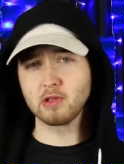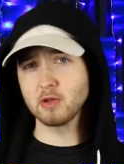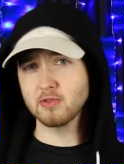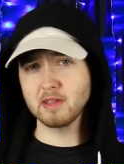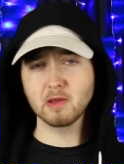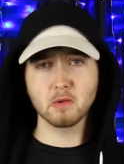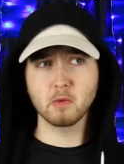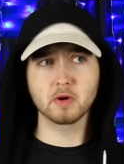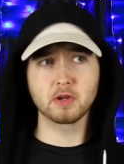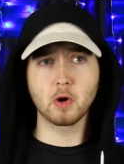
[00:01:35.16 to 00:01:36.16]
It looked like they were
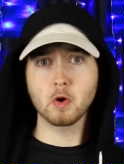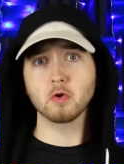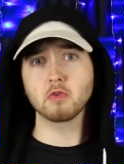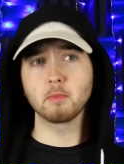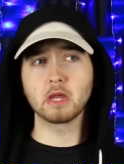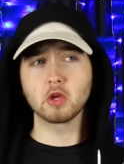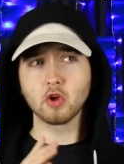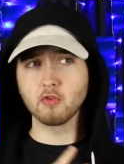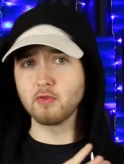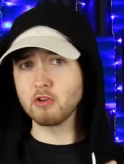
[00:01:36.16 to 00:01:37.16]
working harder to make
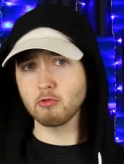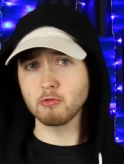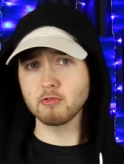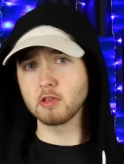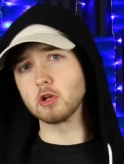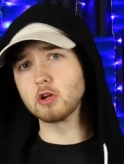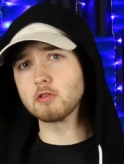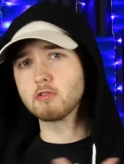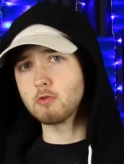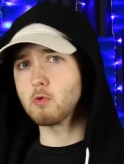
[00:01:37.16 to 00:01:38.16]
good visuals than a
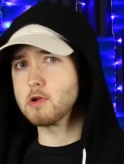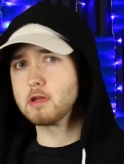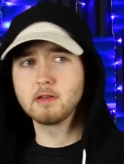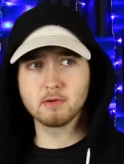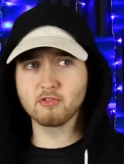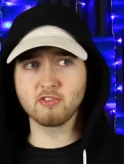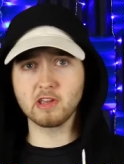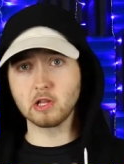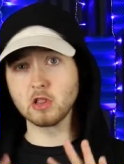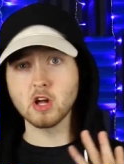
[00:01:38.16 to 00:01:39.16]
good story. It was just
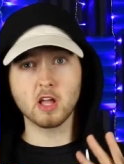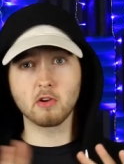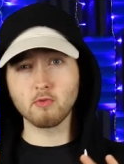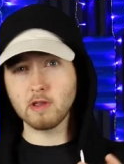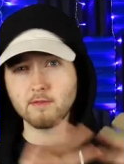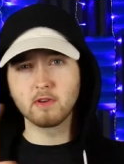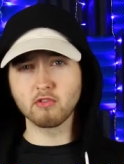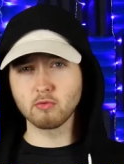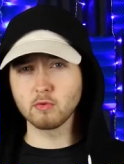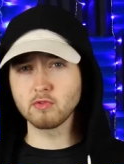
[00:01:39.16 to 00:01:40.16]
a lot of great
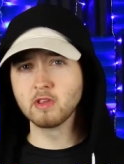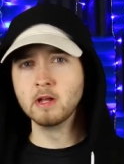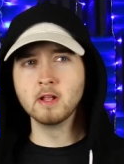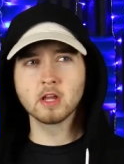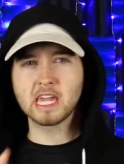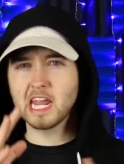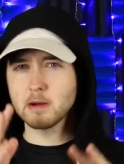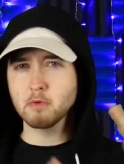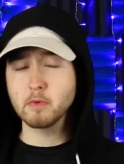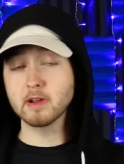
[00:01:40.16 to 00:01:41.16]
visuals,
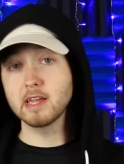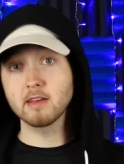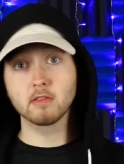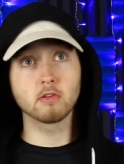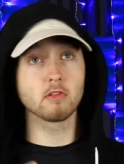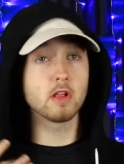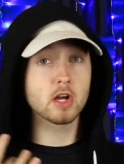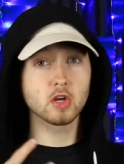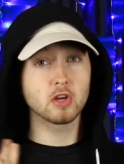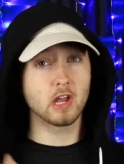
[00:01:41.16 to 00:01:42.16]
camera work. Yeah, there's a
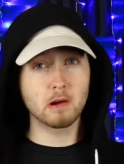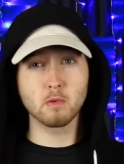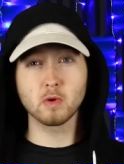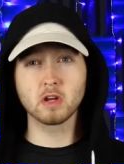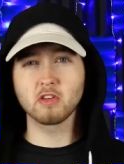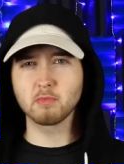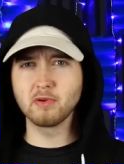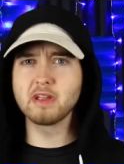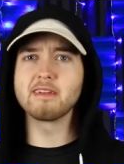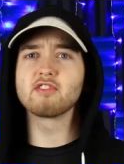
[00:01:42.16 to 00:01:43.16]
lot of good camera work in this
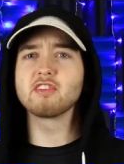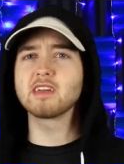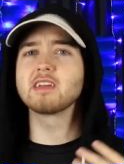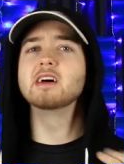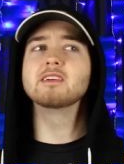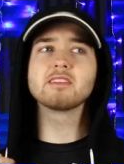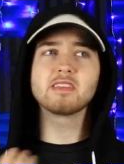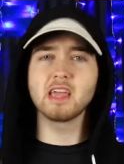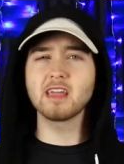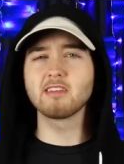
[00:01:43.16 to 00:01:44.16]
movie. If she's
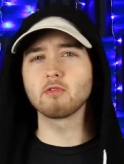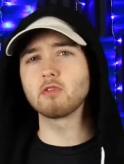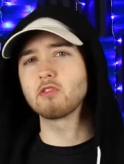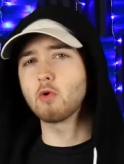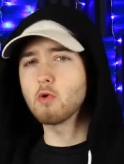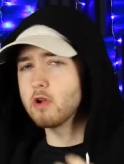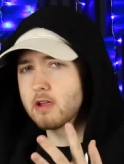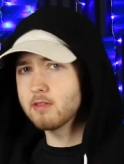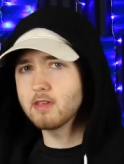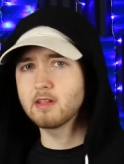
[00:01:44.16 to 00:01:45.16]
dazed or
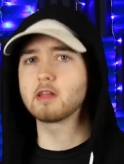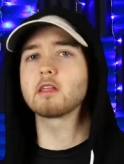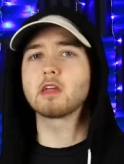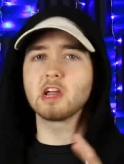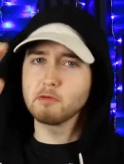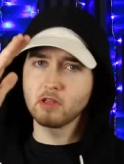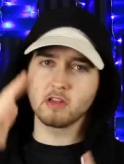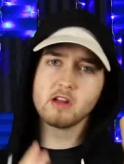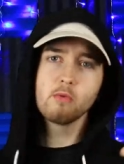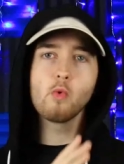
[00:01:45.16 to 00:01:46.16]
disoriented, the camera
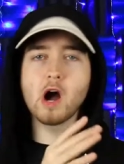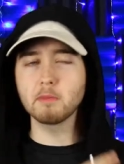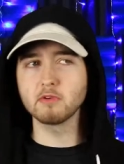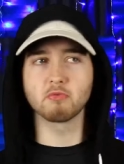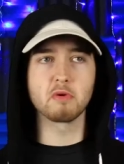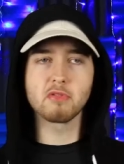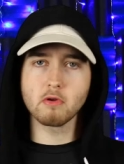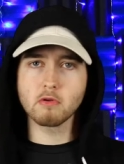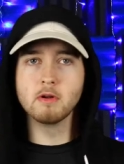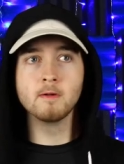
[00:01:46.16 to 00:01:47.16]
wobbles with
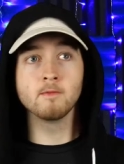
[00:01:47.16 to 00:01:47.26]
her.